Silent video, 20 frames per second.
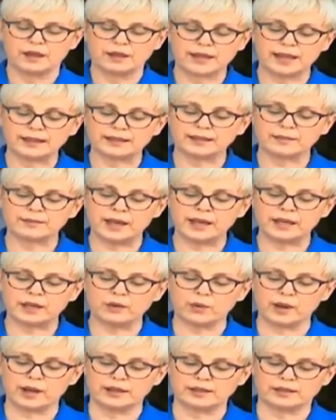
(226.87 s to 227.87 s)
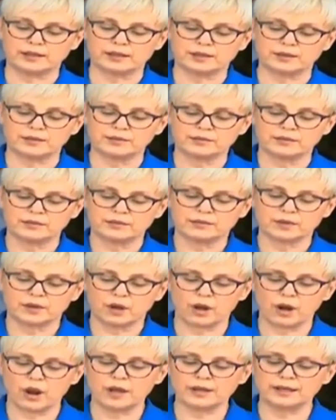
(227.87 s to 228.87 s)
Yet in many ways,
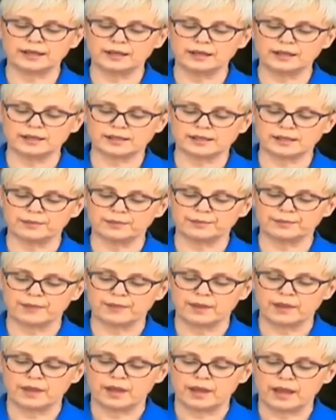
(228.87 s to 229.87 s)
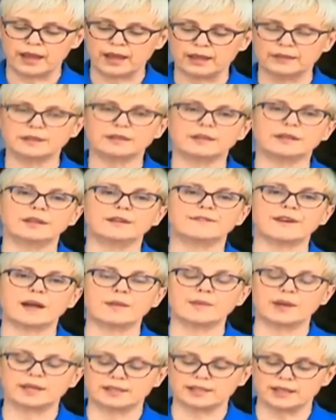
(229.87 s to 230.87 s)
colonialism, and if
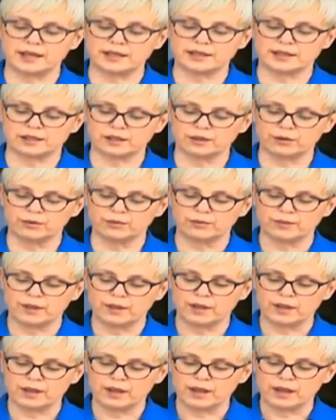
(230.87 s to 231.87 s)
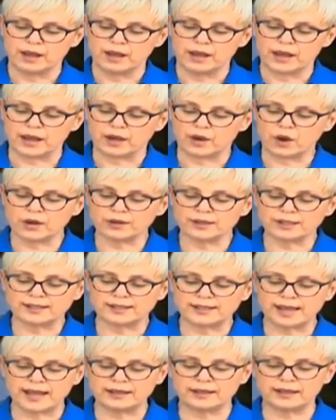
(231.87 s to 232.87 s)
I may say so, a
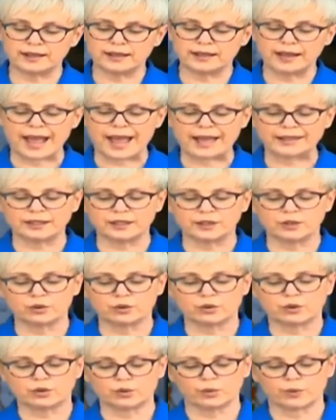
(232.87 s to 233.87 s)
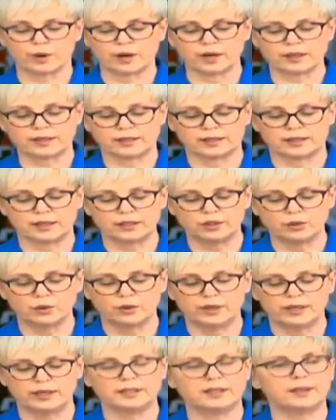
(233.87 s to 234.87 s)
condescending attitude towards the
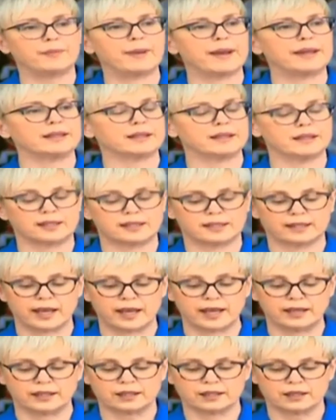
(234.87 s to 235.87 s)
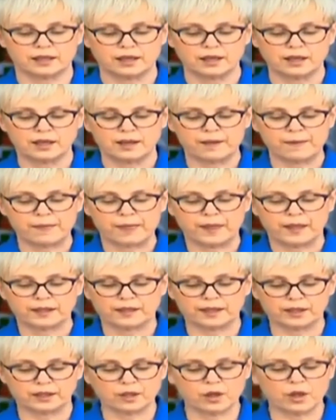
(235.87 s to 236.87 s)
newly independent states
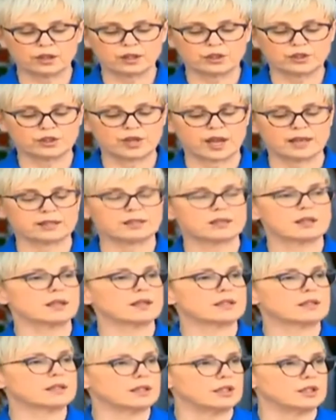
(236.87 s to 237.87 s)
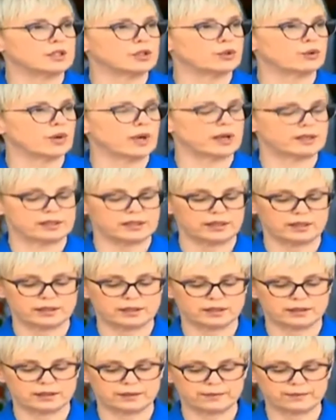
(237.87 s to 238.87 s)
did not just cease to
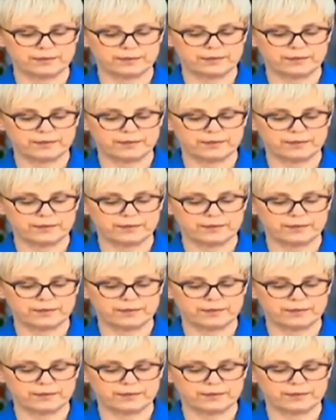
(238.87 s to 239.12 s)
exist,